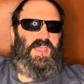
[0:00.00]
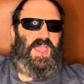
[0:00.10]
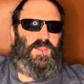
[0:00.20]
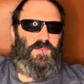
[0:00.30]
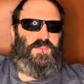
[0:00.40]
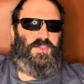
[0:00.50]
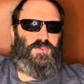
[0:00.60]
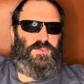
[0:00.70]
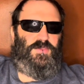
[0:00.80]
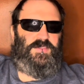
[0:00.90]
I don't think
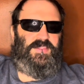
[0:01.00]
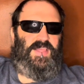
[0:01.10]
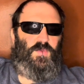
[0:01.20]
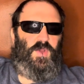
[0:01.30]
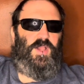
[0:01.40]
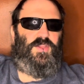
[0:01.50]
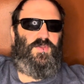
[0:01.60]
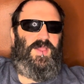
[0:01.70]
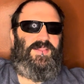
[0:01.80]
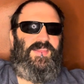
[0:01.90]
you're using that word
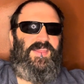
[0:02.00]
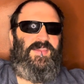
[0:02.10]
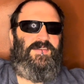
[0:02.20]
correctly,